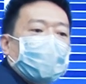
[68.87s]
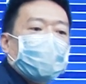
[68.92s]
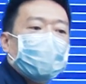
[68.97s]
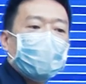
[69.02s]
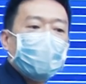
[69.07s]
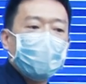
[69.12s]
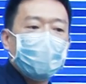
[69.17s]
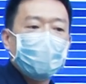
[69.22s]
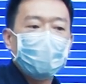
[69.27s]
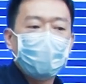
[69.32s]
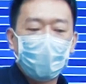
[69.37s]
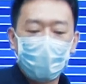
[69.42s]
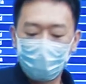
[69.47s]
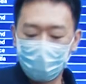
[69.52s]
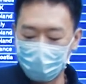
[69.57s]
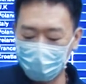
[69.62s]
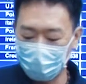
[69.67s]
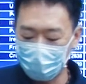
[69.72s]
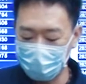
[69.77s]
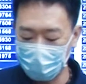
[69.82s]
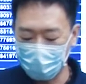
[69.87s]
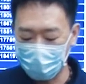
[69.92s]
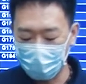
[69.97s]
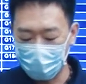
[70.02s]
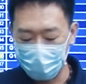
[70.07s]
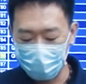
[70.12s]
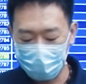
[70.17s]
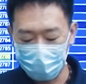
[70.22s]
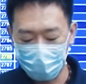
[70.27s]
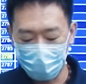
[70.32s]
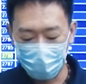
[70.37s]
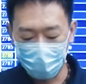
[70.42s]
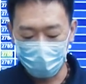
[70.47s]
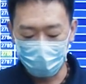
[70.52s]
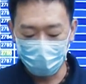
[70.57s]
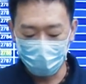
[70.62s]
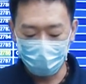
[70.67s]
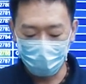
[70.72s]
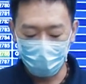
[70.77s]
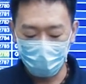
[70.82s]
the number is going
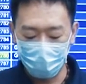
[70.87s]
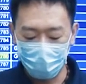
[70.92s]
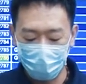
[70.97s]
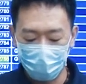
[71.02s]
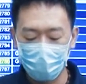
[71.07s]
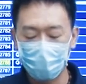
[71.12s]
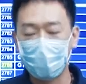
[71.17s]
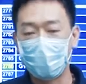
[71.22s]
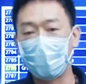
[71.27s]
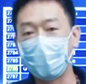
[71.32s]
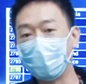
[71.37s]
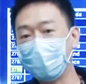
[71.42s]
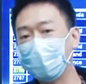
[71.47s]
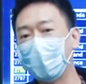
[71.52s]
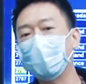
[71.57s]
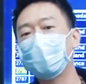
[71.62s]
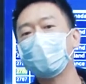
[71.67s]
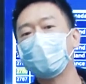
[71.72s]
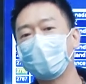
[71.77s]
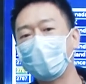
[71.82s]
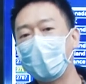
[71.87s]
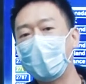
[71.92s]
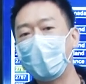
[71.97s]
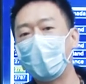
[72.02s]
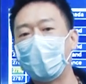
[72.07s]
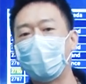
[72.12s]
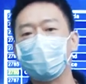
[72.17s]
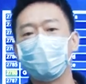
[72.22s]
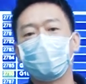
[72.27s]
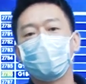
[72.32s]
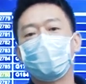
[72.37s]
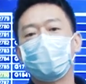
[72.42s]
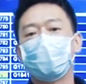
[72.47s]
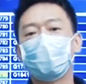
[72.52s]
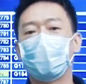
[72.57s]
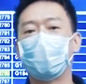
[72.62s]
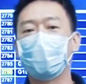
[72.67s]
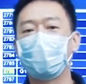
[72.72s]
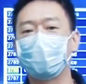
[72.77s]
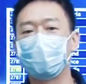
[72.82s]
to be another five.
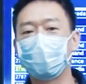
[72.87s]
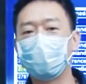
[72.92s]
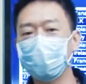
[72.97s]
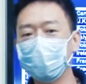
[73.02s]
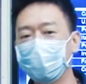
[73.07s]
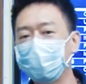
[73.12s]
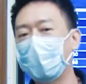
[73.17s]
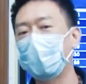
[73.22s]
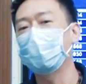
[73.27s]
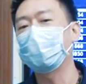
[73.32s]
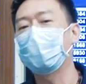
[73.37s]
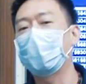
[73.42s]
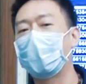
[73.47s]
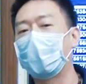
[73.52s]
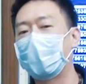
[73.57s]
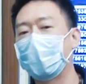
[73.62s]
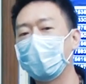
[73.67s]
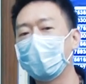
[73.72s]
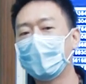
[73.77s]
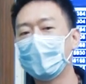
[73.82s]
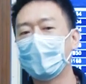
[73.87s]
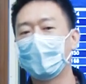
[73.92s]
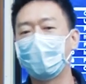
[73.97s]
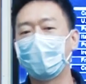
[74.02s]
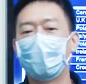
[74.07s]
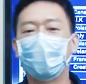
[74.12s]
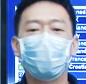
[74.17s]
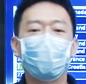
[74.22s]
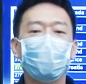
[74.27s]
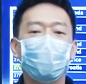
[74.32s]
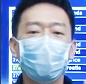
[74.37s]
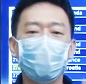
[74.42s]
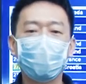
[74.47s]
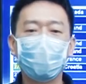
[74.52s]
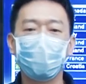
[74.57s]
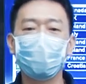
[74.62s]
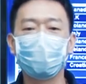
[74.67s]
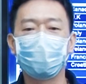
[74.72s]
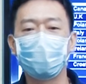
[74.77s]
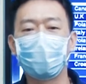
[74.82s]
So we have 255 and we're
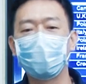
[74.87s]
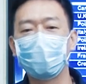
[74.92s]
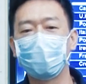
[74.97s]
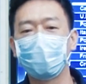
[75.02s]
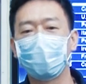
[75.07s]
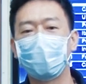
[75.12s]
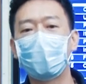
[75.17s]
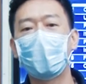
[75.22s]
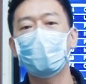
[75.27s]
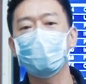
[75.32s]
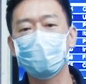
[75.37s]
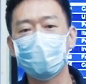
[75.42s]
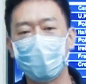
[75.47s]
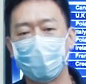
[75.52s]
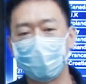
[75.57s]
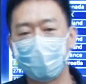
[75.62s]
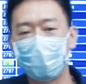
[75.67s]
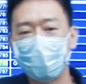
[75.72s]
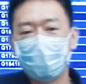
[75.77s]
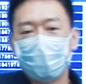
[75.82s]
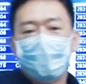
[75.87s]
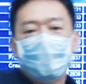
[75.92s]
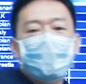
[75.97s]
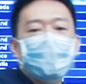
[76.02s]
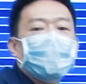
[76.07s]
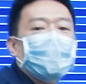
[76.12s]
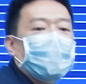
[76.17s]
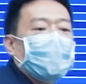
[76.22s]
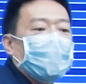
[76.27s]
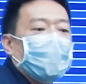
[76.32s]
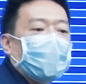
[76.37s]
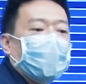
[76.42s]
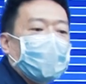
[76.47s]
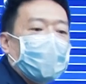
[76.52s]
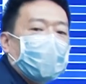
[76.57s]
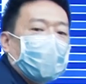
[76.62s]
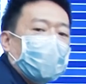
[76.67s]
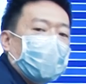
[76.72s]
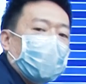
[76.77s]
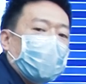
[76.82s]
going to find out the last number.
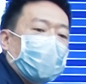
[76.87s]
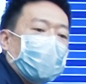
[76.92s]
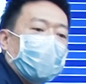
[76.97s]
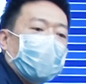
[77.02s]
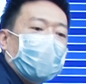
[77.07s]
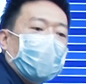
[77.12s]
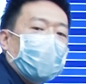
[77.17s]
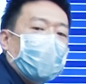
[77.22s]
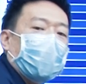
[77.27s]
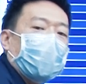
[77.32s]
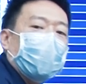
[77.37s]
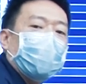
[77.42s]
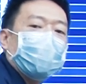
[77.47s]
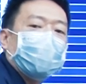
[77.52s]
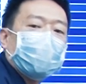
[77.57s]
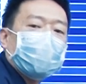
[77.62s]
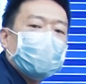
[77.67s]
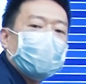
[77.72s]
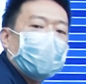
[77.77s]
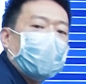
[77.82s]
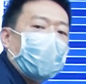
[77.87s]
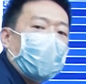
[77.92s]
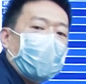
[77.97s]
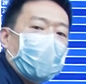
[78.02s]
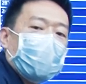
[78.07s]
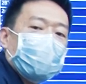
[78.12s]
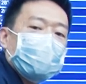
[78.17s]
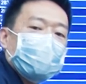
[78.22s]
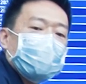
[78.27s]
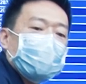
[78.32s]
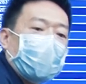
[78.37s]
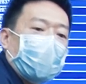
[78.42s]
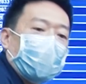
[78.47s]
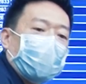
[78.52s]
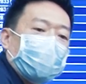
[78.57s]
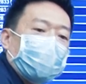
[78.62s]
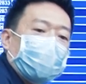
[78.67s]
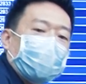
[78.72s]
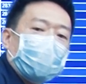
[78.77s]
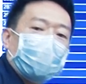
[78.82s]
And for the last
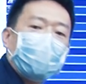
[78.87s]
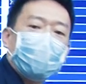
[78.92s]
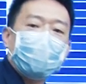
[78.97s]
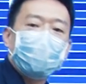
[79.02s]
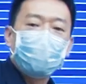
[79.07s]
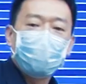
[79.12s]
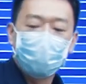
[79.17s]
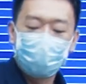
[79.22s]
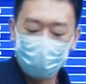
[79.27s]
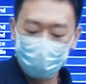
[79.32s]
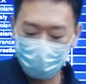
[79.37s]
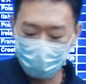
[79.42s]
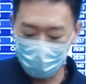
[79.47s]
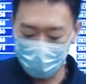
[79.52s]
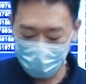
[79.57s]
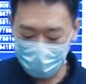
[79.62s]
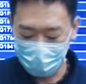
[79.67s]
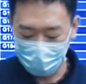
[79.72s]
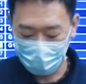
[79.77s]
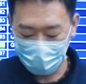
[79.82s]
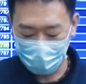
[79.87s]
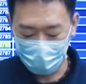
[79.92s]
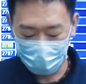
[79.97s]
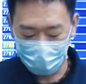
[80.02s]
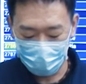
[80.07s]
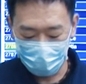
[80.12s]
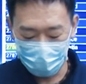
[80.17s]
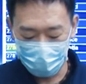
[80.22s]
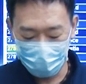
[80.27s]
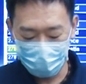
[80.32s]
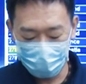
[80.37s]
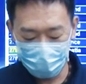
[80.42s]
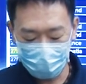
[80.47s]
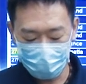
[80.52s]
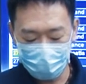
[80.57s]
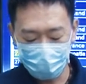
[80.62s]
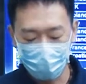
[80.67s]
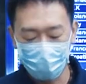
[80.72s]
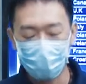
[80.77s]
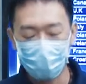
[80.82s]
number is